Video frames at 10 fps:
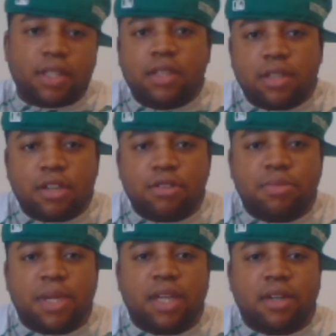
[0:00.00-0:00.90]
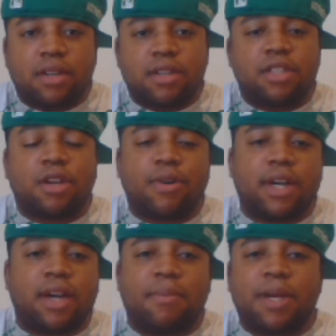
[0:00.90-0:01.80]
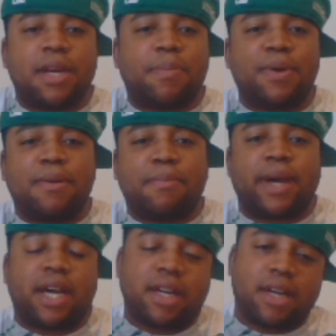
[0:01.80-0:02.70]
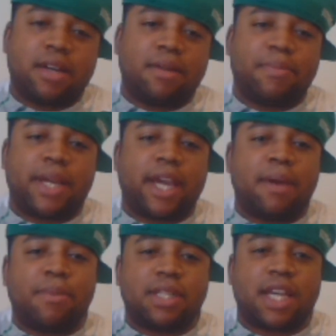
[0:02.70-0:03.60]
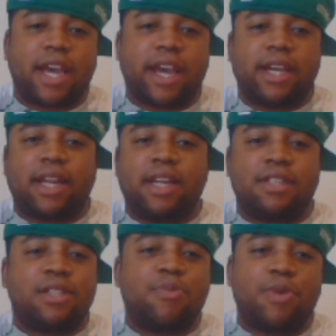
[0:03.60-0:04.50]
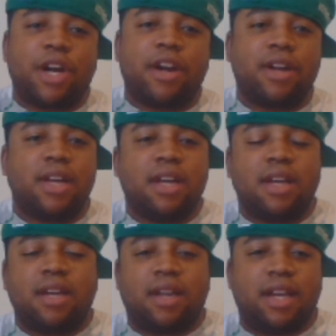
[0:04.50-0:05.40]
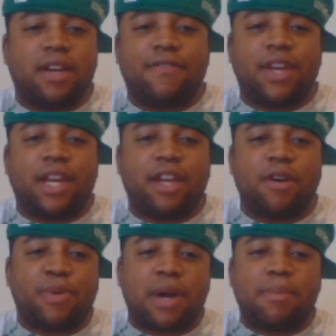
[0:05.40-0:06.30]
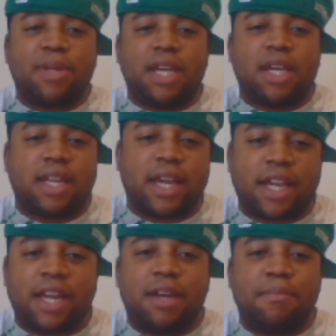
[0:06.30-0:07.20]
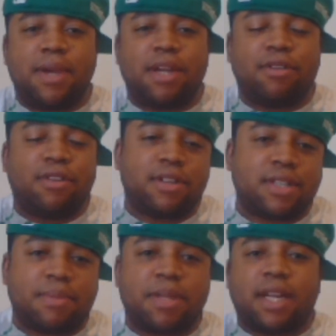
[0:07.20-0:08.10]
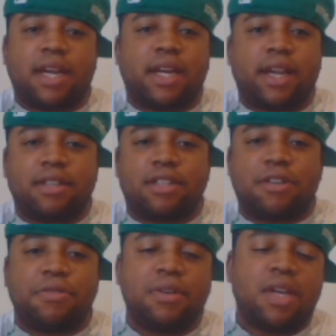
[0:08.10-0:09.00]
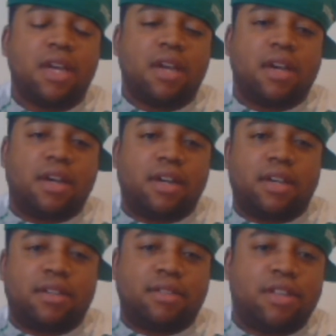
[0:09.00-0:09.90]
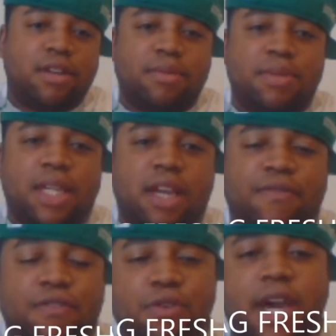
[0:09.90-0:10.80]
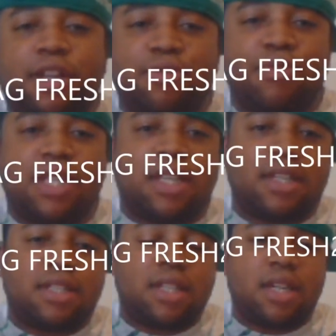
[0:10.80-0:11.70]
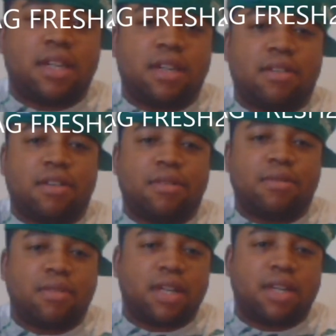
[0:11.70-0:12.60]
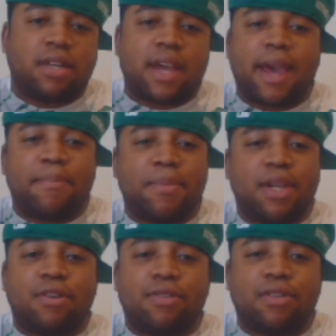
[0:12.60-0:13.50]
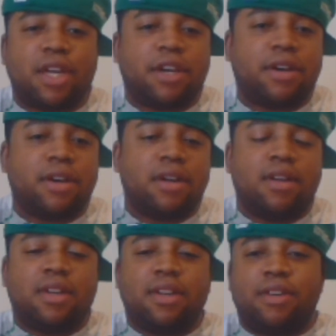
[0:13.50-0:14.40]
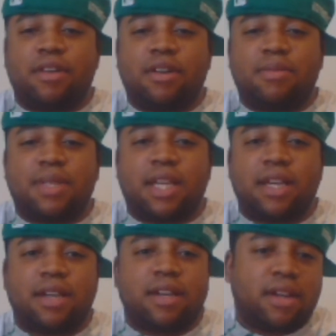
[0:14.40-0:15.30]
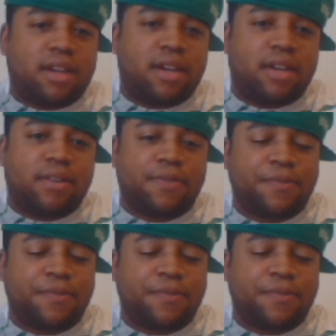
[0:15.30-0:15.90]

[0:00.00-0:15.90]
Excuse me. Uh, so uh, I'm gonna put my uh, my gamer tag like somewhere in the video, probably like in the middle or something like that. So um, you know what I'm saying? If you got a 360, you know, uh, add me on there. You know what I'm saying? And